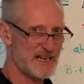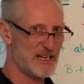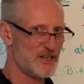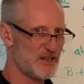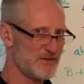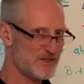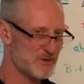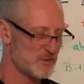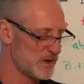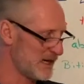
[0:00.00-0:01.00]
a new
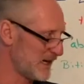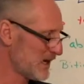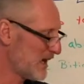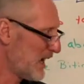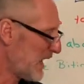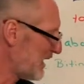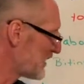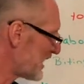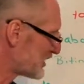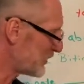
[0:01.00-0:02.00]
swing, I've
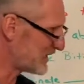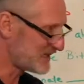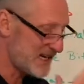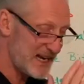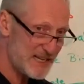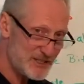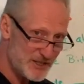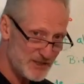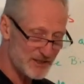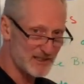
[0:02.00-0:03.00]
got to
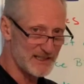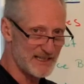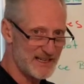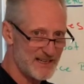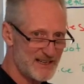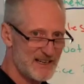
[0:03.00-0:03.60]
intentionally